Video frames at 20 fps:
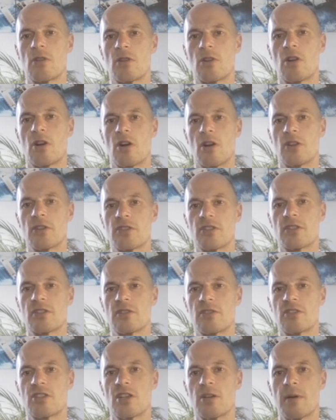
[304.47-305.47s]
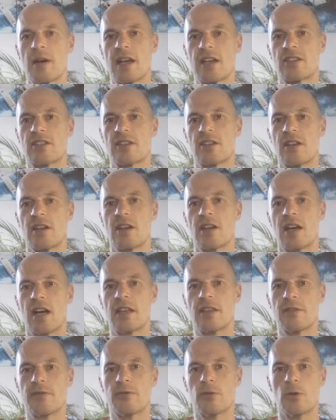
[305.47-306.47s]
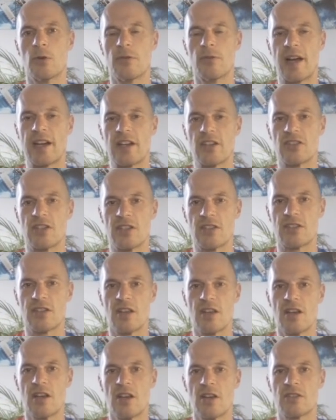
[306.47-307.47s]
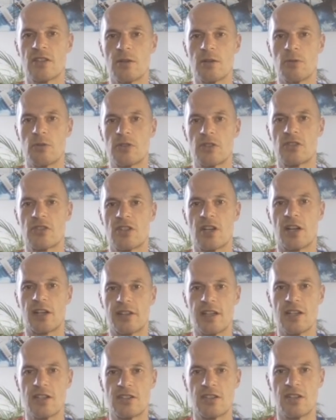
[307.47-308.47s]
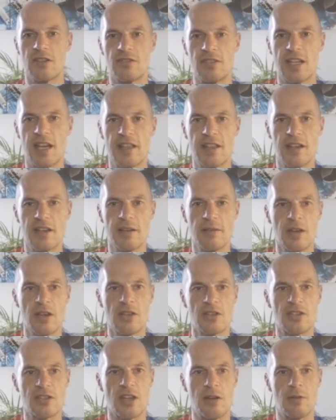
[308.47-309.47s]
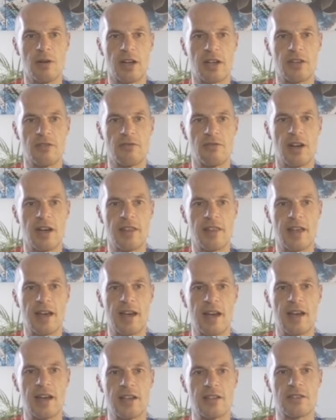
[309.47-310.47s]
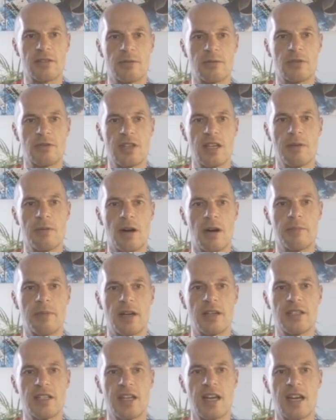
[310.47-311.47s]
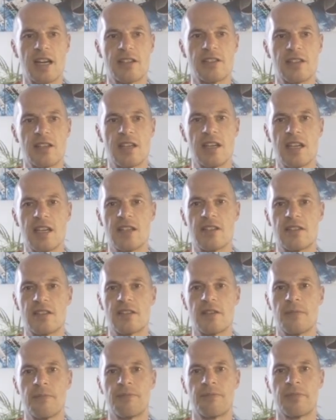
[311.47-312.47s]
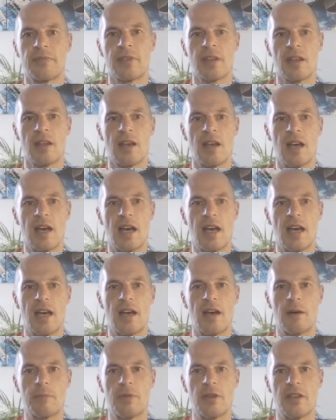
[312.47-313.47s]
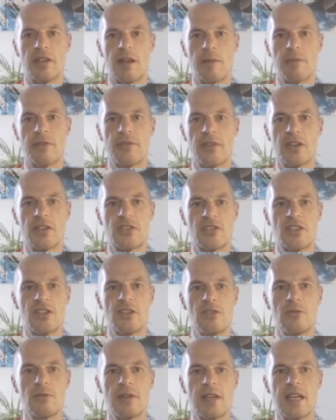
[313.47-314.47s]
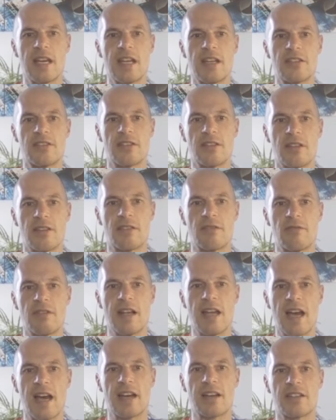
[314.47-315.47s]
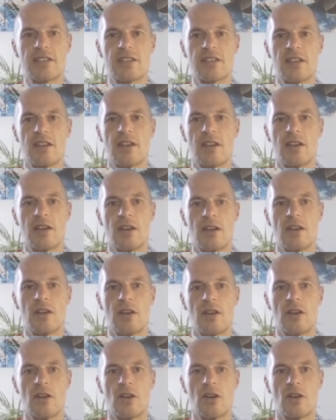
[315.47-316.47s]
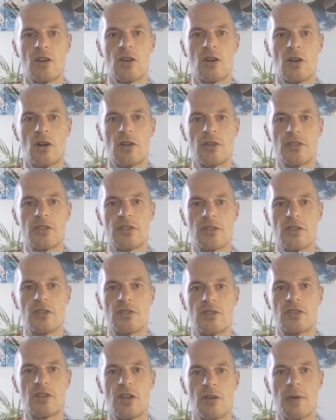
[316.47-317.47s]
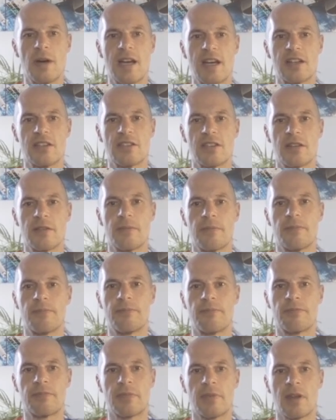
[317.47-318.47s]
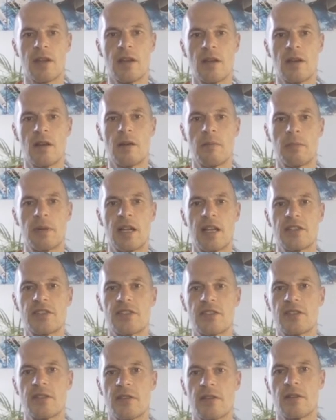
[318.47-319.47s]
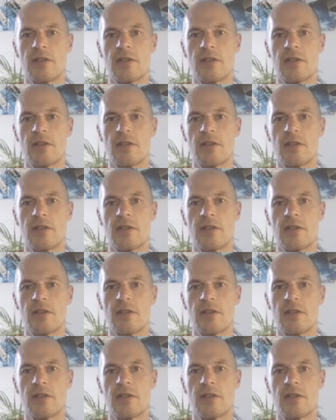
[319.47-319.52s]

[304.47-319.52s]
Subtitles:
cos 2x, and the 4 vanishes. So we'll just chuck these two together. So I can write that as, well, dy by dx is, I'll put the number first, 2e to the 3x cos 2x plus